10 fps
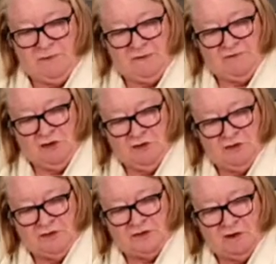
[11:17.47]
bit of oil
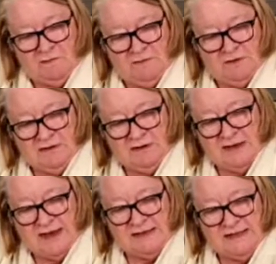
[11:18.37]
on the top,
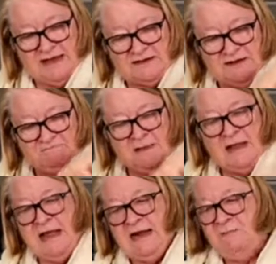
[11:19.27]
like that.
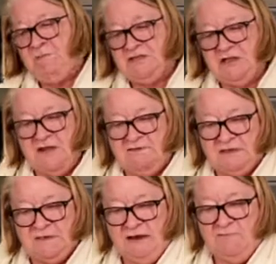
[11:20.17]
And it preserves
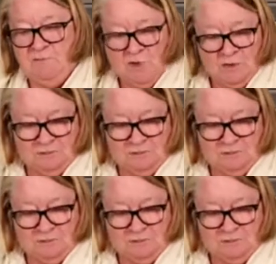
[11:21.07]
it even more.